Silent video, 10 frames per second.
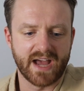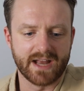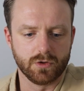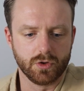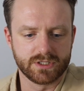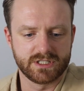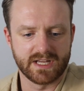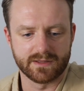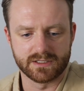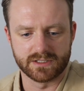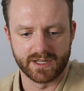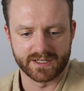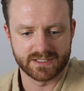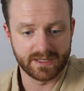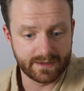and you're looking to take things to the
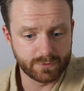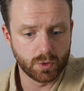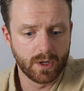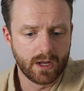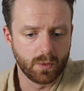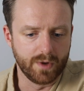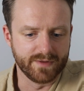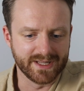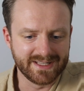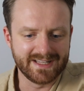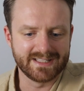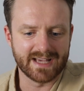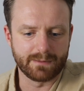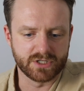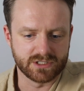next level with leads
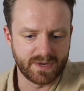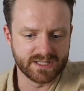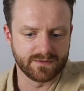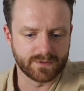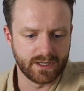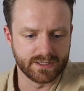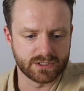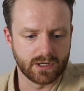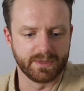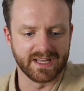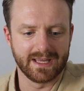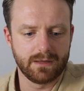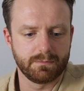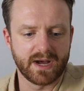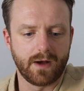and prospective clients coming
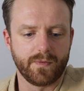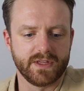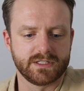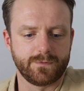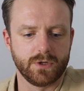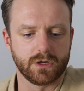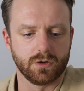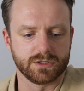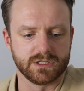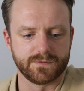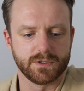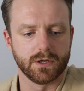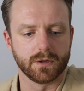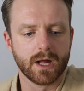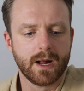inbound, this free course is for
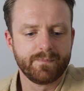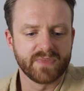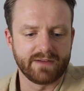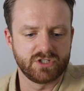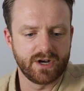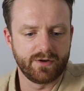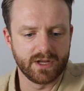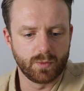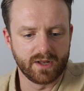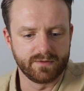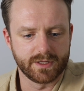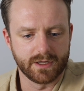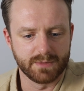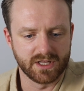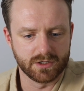you. Having generated well over
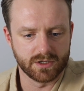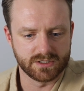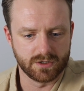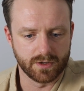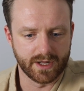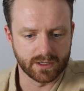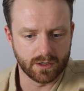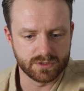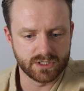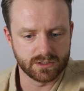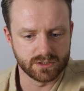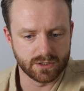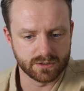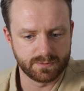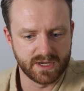$30 million in the online coaching
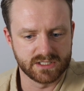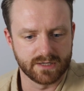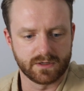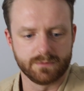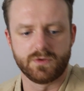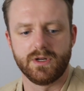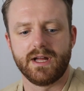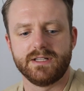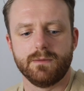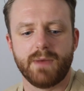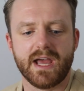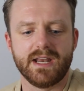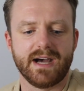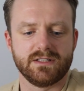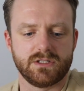consulting space, I've come to realize that
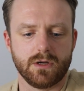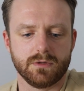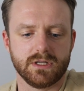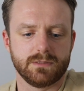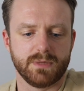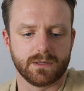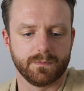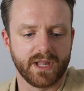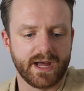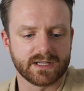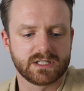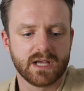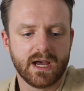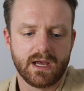paid ads don't need to be complex.